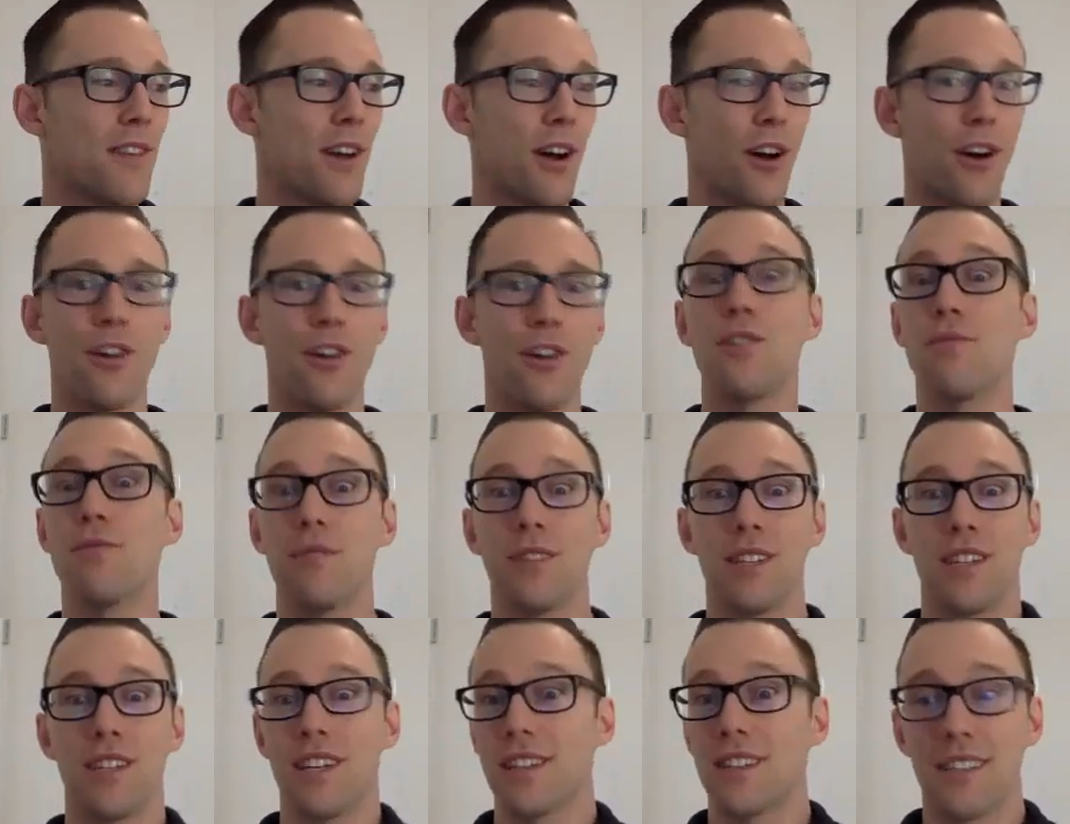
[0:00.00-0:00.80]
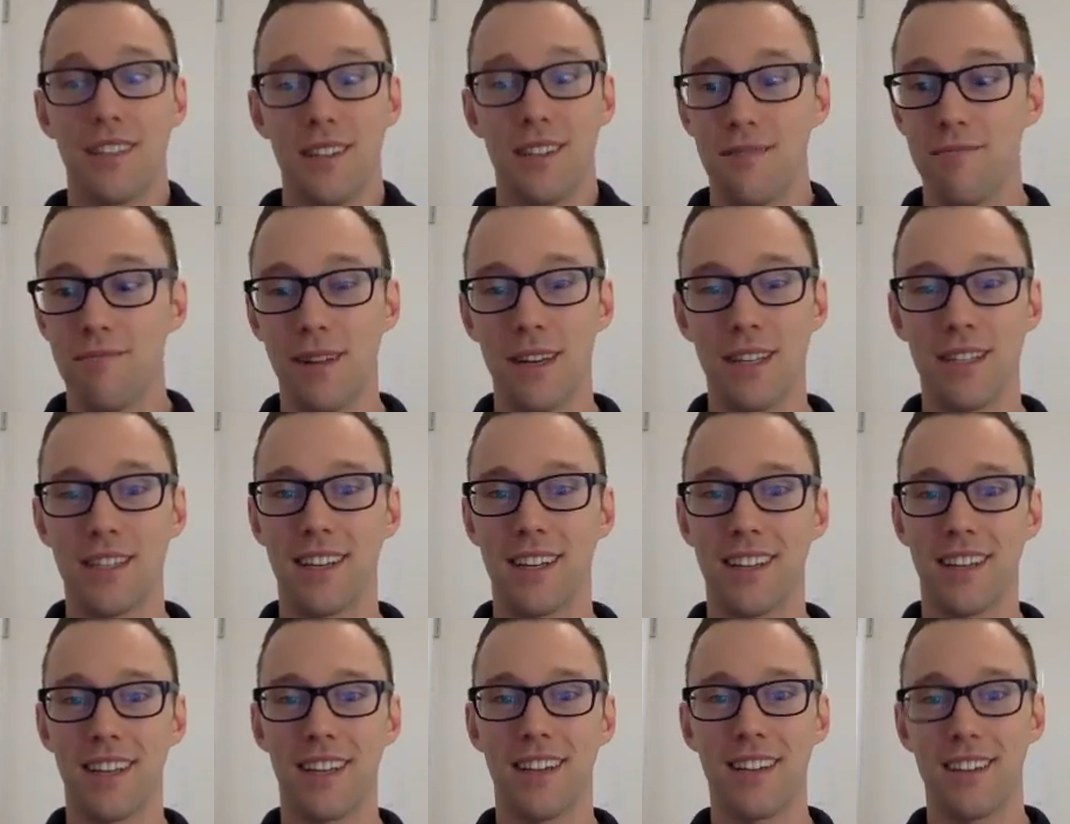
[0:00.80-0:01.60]
hard to resist,
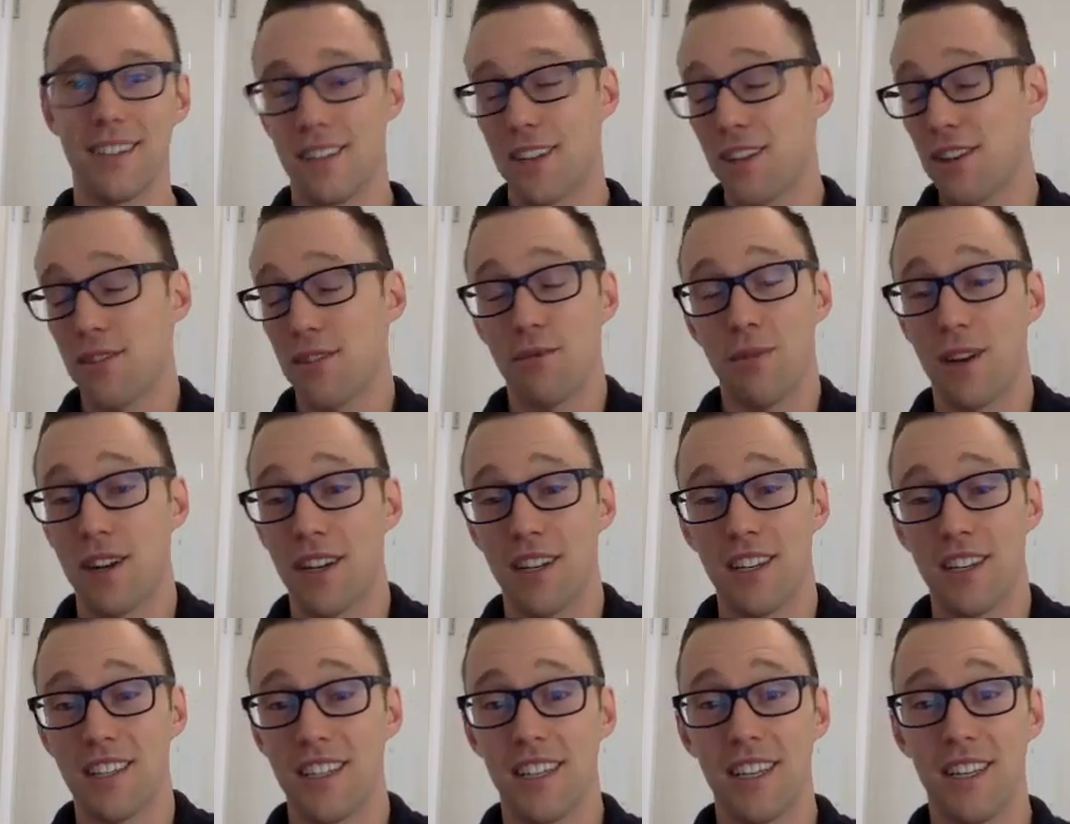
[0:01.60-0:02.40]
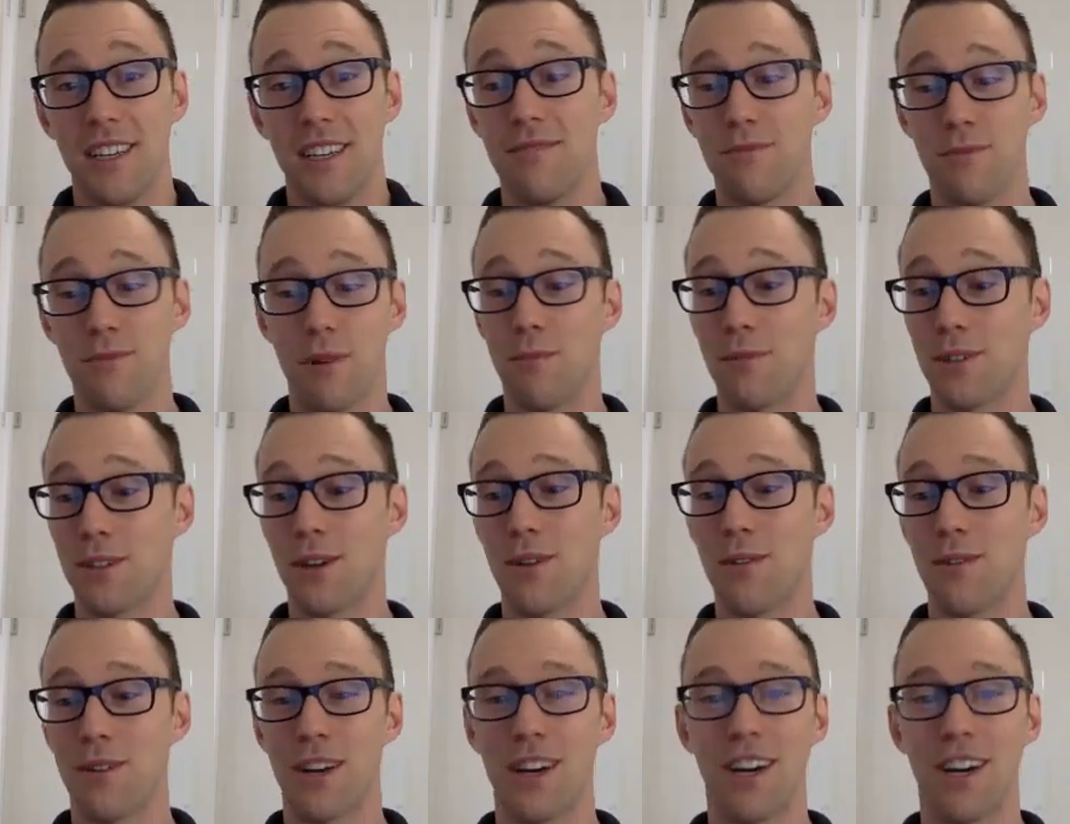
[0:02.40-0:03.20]
basically, because I just wanted to see what was
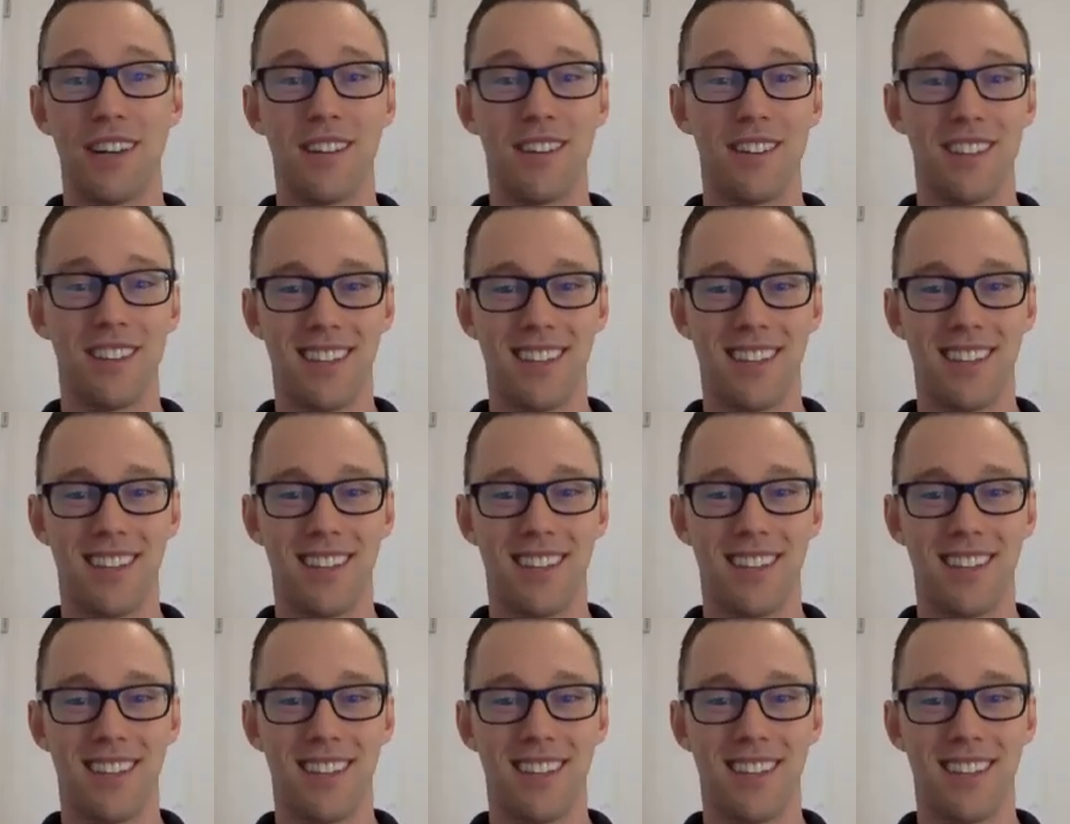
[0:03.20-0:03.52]
going on.